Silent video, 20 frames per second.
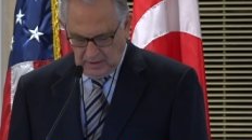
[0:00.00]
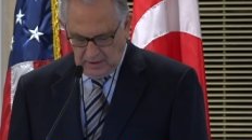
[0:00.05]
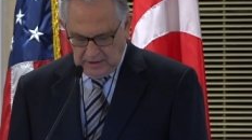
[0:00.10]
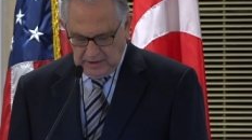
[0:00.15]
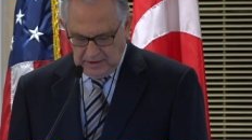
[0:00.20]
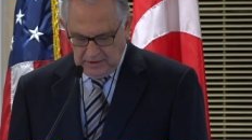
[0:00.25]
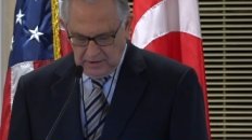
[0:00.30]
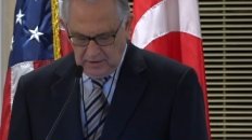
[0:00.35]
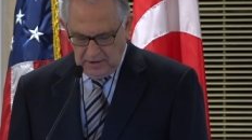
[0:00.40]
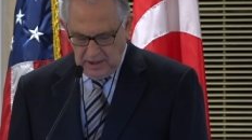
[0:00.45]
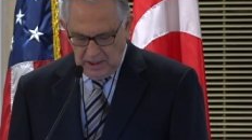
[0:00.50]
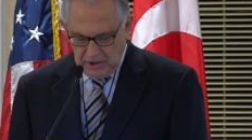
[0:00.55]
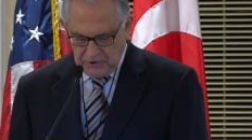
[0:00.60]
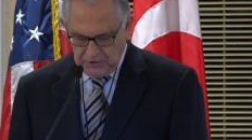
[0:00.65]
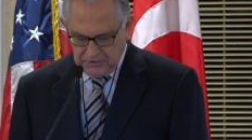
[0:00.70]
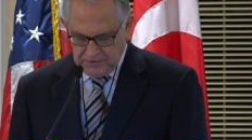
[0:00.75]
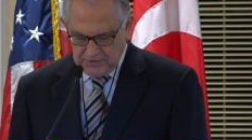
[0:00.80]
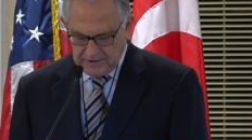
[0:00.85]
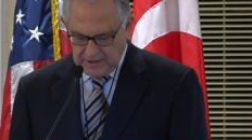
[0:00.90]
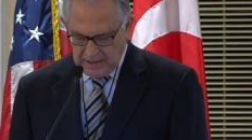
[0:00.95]
in the
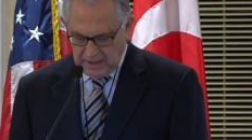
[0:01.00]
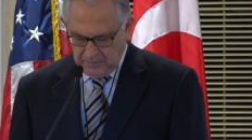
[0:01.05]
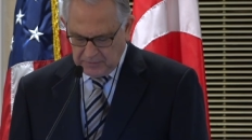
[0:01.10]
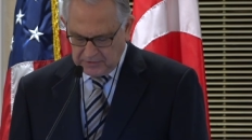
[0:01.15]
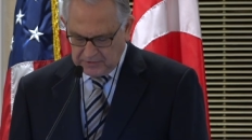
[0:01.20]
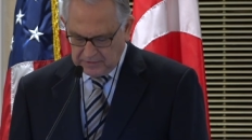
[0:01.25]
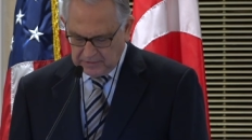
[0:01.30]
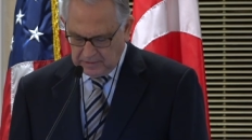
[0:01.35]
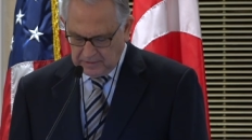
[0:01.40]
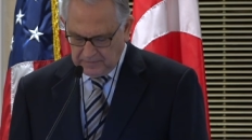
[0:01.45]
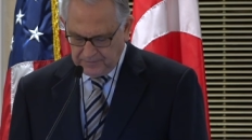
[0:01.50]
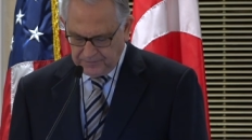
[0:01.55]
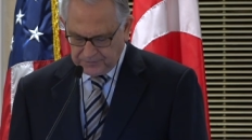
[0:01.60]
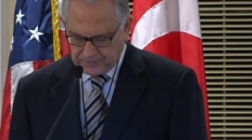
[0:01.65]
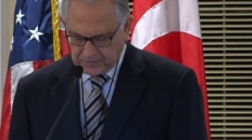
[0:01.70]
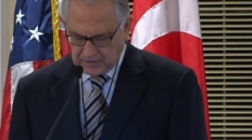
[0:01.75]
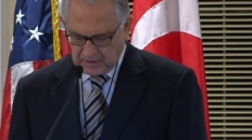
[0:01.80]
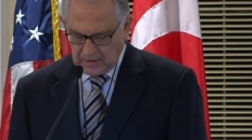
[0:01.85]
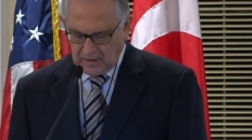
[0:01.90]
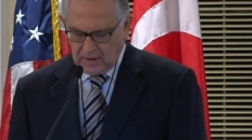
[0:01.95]
nation's capital.
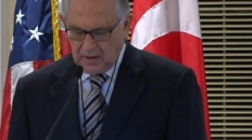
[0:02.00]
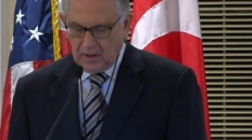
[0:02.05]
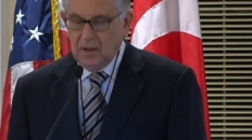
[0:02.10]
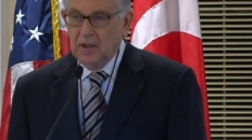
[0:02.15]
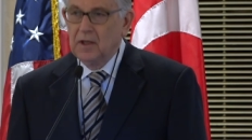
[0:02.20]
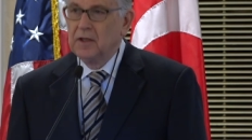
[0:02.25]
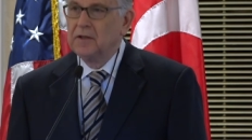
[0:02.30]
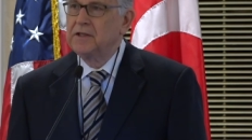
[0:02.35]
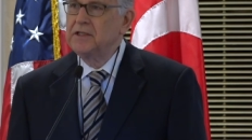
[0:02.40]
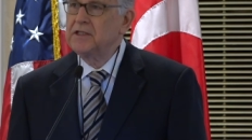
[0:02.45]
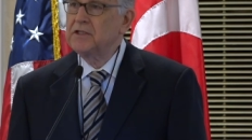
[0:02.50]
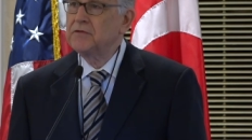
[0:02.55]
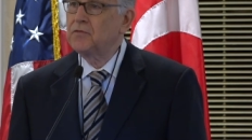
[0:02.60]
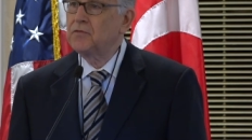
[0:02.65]
This